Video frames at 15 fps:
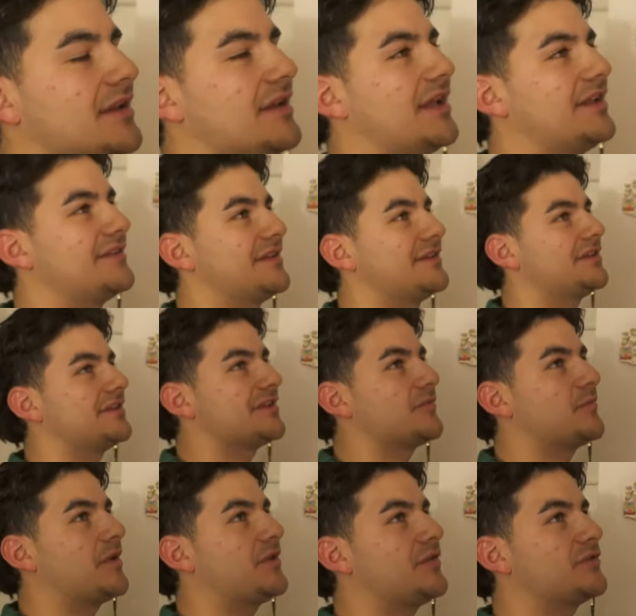En la tienda de
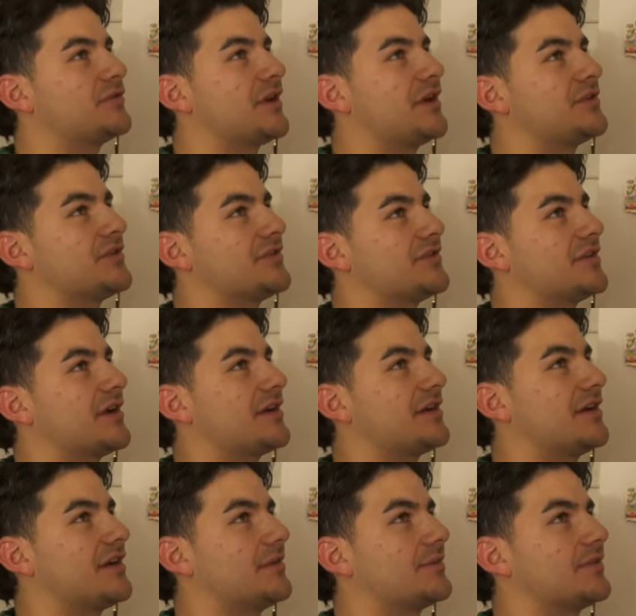Spencer Daniels dot
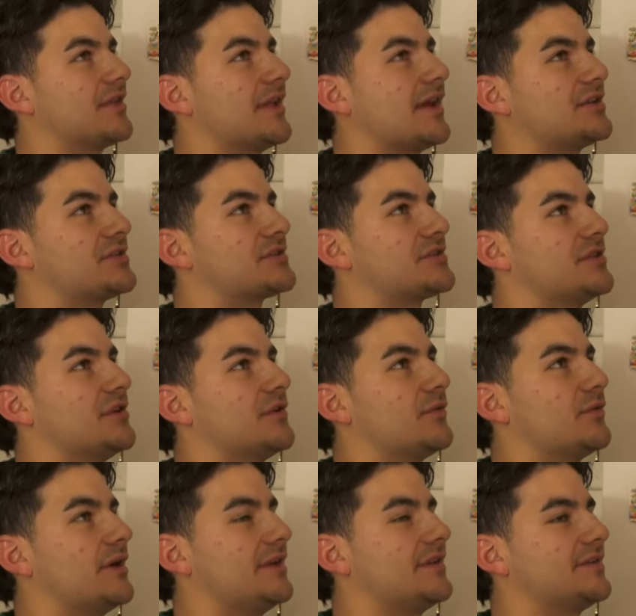com slash
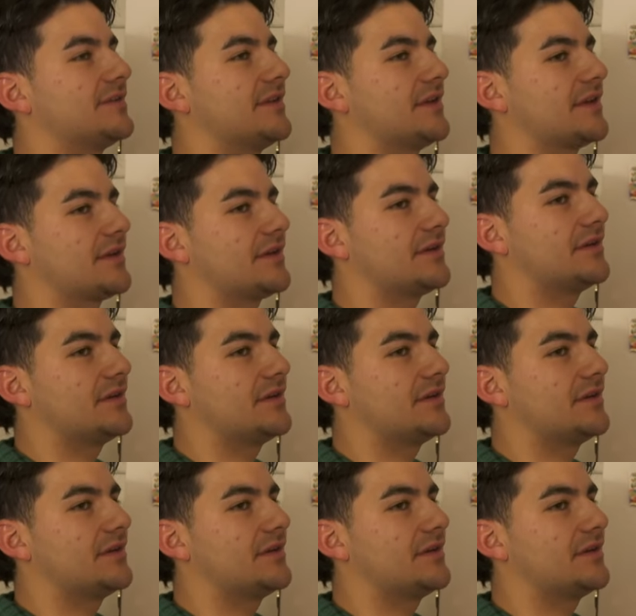rainstick.